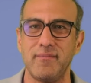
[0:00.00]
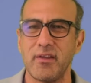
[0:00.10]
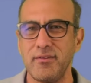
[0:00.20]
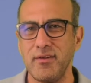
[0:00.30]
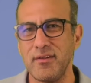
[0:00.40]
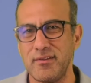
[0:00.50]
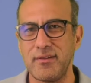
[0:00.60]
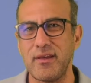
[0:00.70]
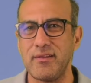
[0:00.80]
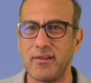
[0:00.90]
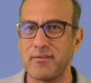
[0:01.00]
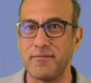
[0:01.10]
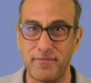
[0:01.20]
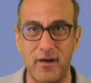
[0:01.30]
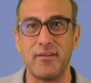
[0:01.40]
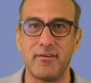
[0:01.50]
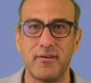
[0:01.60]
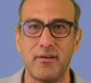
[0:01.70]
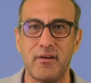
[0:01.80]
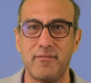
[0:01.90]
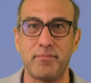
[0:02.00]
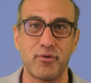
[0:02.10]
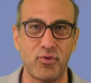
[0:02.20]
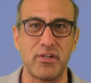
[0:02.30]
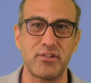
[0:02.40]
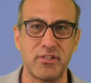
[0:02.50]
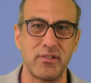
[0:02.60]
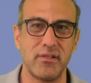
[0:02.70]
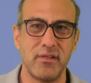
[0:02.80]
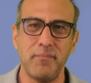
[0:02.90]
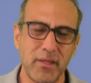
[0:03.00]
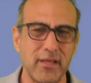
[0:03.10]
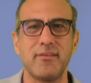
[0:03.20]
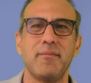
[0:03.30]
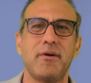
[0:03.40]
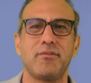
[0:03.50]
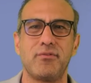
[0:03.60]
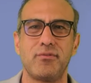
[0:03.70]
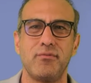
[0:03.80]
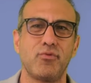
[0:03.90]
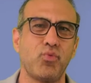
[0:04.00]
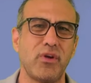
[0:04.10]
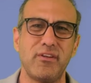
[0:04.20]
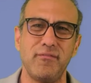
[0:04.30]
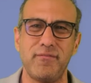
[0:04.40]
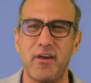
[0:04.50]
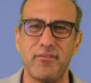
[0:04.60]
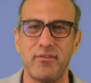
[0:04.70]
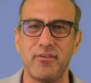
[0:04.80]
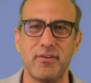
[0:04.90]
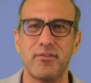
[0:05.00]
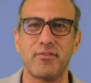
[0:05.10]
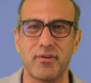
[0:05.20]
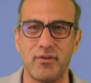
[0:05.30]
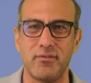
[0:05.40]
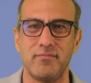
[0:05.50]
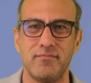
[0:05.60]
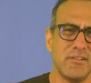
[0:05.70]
I guess you can say that the father of persuasion, it begins about 2,500 years ago.